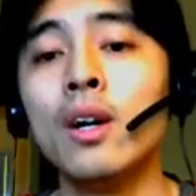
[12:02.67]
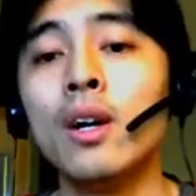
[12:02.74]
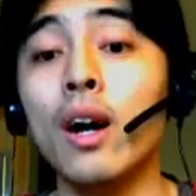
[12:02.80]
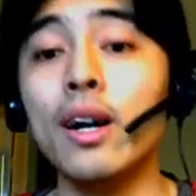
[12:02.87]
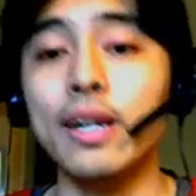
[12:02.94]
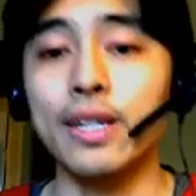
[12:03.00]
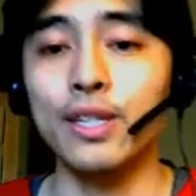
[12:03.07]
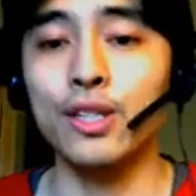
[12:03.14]
All
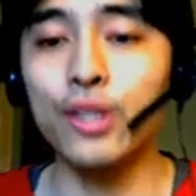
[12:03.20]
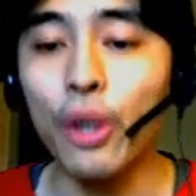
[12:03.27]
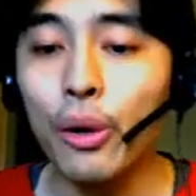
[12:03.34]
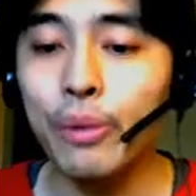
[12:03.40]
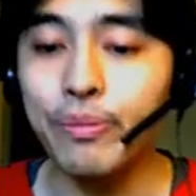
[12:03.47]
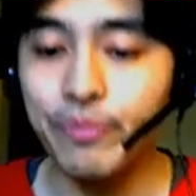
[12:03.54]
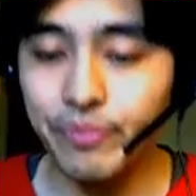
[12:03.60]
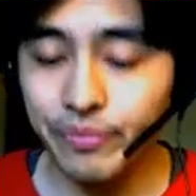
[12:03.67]
right,
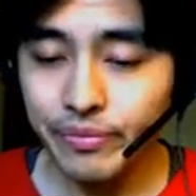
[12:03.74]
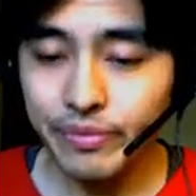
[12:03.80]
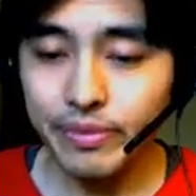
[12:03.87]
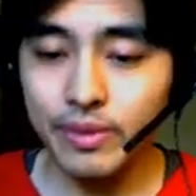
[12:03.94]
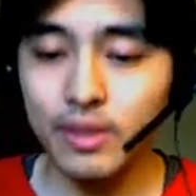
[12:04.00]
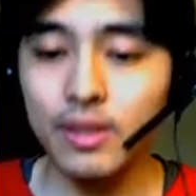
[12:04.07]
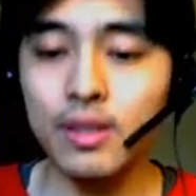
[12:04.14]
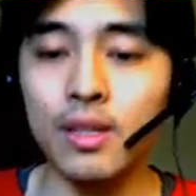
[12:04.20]
so
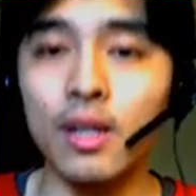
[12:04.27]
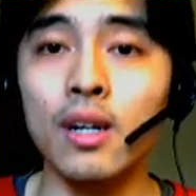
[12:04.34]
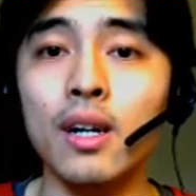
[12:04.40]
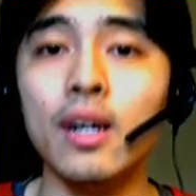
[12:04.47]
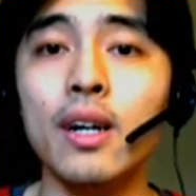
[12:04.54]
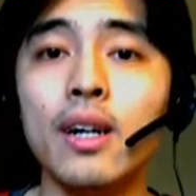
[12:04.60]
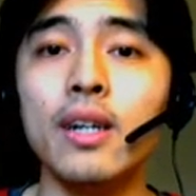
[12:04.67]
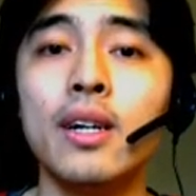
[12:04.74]

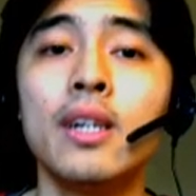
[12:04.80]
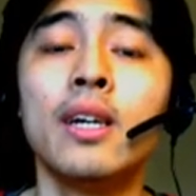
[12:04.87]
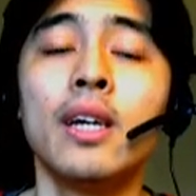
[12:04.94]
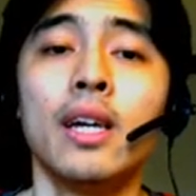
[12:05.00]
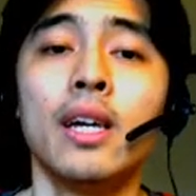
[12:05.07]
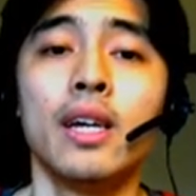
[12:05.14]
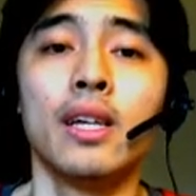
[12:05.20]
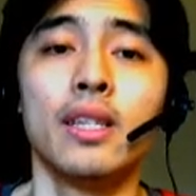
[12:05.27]
uh,
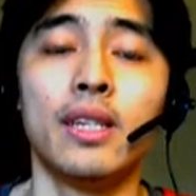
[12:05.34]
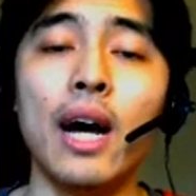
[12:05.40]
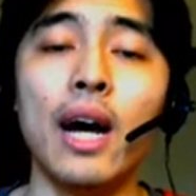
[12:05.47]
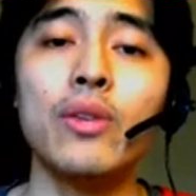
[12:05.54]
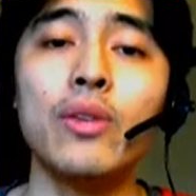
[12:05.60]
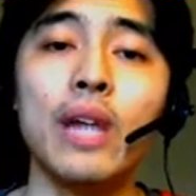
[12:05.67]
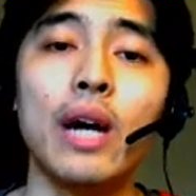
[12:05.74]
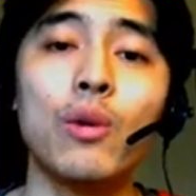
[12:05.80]

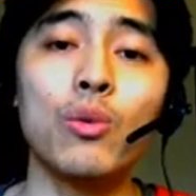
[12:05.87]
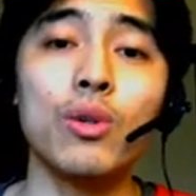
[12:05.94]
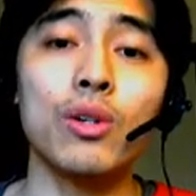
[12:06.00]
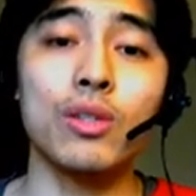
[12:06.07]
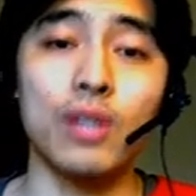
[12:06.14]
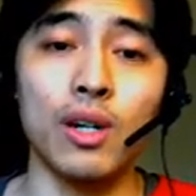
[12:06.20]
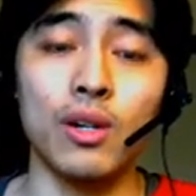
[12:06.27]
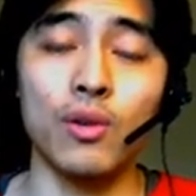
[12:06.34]
now that we're
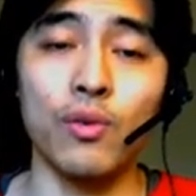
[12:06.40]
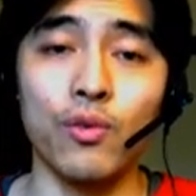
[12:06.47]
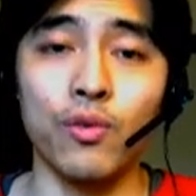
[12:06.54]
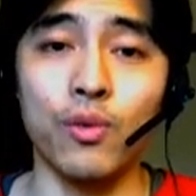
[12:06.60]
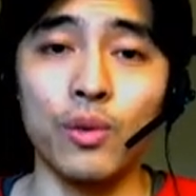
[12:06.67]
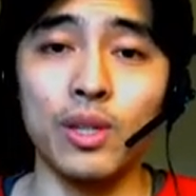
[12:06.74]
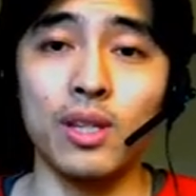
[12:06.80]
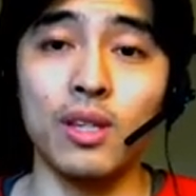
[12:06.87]
done
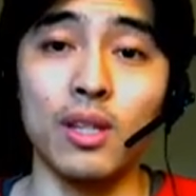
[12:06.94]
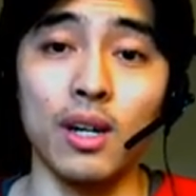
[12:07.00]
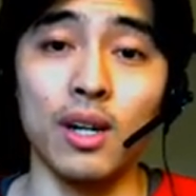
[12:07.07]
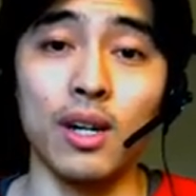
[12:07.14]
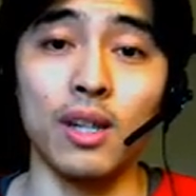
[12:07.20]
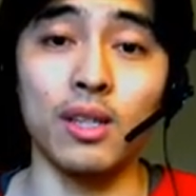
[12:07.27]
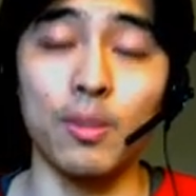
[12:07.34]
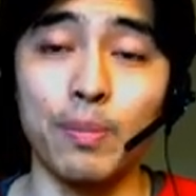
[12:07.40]
with
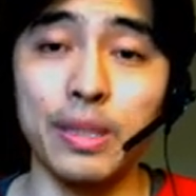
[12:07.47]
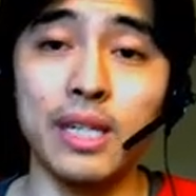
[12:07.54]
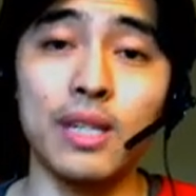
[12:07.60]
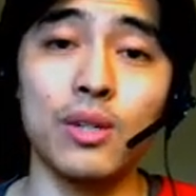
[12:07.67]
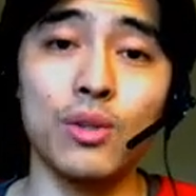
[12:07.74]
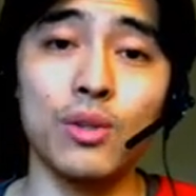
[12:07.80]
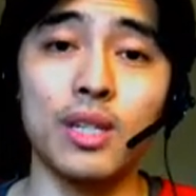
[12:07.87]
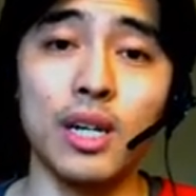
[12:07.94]
uh, the
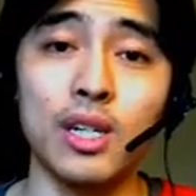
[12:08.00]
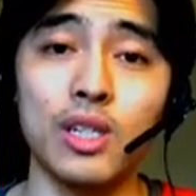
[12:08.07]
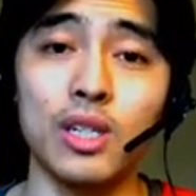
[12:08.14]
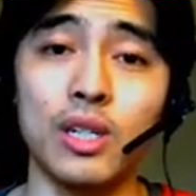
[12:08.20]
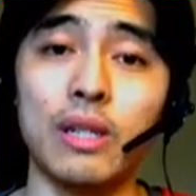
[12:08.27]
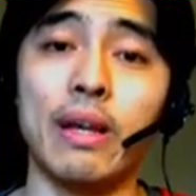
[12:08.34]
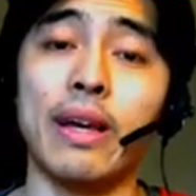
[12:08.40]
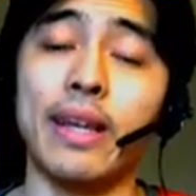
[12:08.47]
beginner
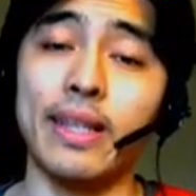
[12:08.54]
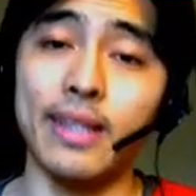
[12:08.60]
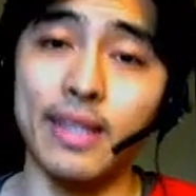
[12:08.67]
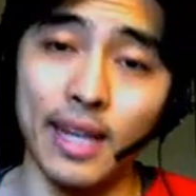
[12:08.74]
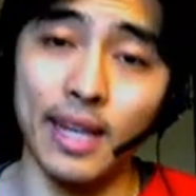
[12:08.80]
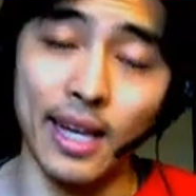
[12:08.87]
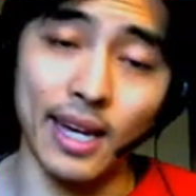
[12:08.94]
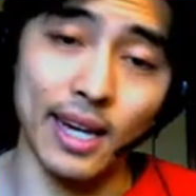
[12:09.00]
section,
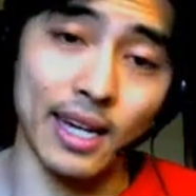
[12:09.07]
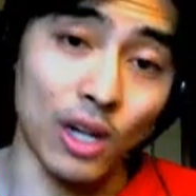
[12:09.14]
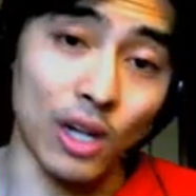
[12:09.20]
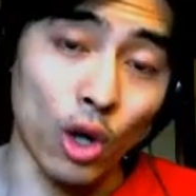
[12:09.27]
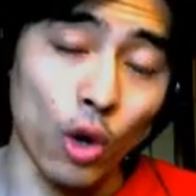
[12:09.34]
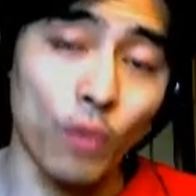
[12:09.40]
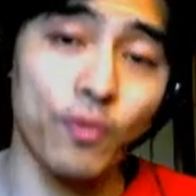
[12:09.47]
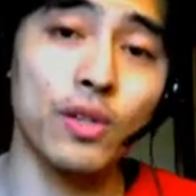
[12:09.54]
and
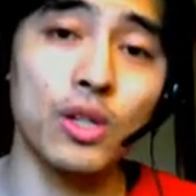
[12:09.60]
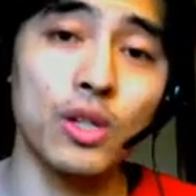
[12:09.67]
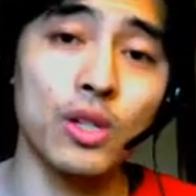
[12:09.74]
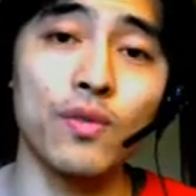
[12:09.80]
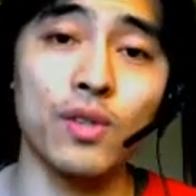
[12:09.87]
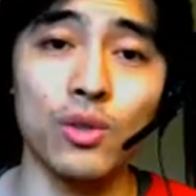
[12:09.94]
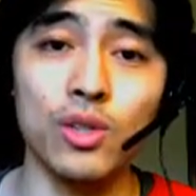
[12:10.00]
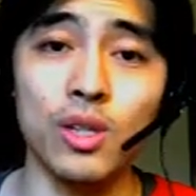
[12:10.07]
hopefully
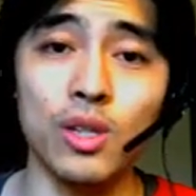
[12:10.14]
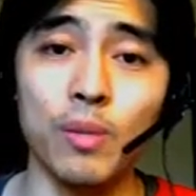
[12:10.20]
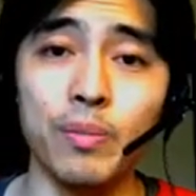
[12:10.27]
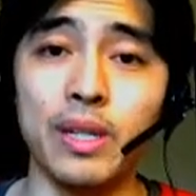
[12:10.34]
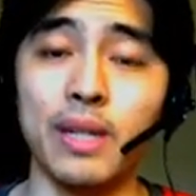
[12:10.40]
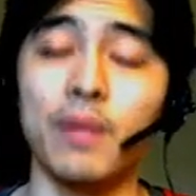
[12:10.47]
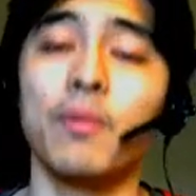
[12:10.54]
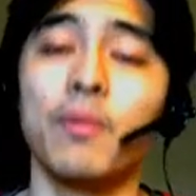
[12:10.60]
you've learned
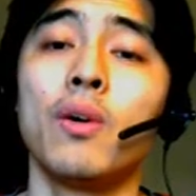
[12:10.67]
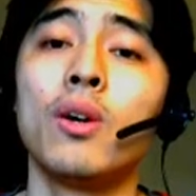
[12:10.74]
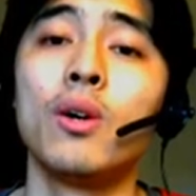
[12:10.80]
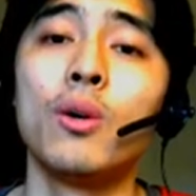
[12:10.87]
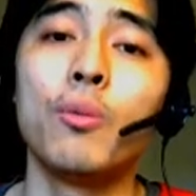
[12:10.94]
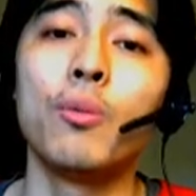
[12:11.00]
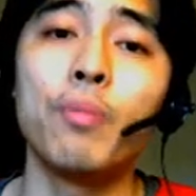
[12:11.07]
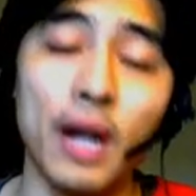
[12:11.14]
something
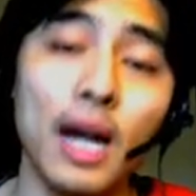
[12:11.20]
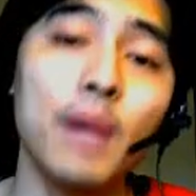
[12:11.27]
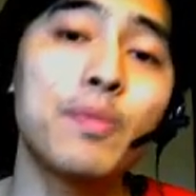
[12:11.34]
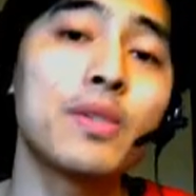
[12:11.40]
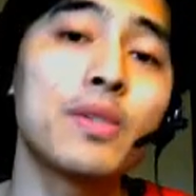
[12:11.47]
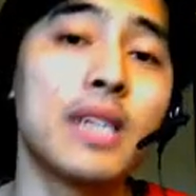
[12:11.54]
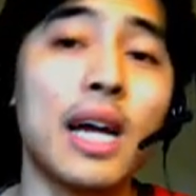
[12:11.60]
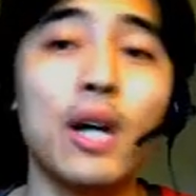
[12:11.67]

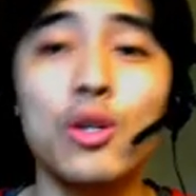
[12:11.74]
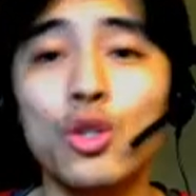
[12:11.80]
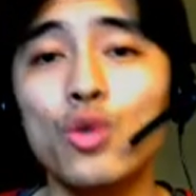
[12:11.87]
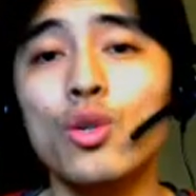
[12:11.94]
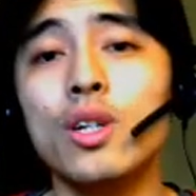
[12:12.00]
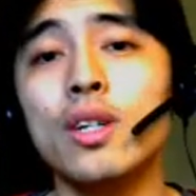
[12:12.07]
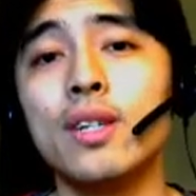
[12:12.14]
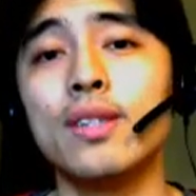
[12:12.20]
perhaps now you
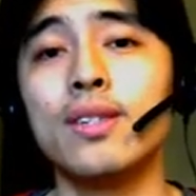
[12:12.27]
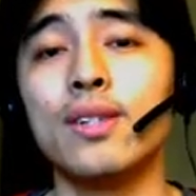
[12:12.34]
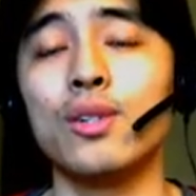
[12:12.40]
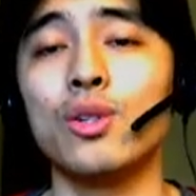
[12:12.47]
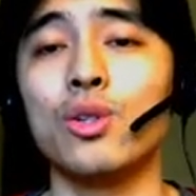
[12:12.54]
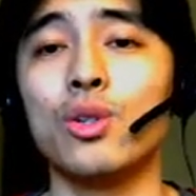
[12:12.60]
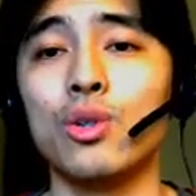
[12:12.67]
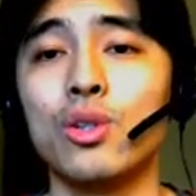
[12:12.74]
could
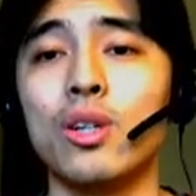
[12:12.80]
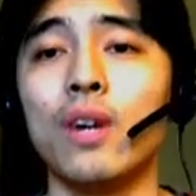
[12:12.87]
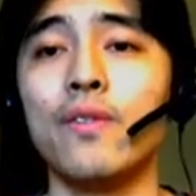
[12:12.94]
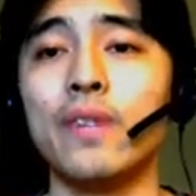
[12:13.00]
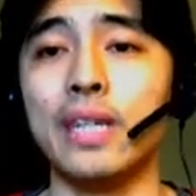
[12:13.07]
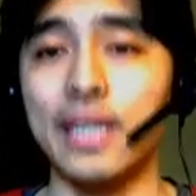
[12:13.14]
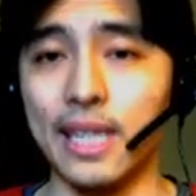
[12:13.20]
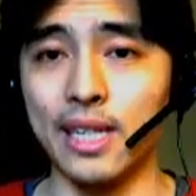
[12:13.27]
consider
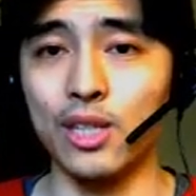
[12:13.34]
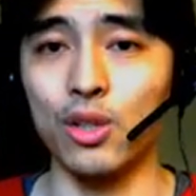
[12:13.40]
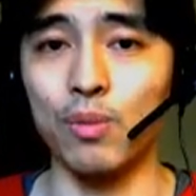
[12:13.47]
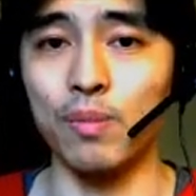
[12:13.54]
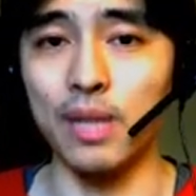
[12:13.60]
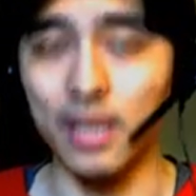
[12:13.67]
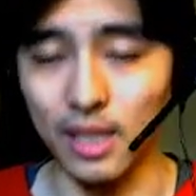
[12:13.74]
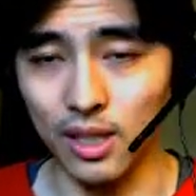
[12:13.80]
yourself an
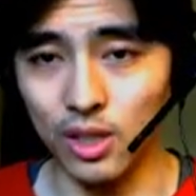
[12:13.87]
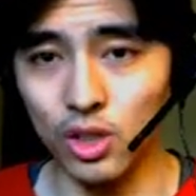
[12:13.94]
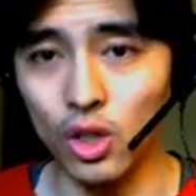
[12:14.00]
intermediate.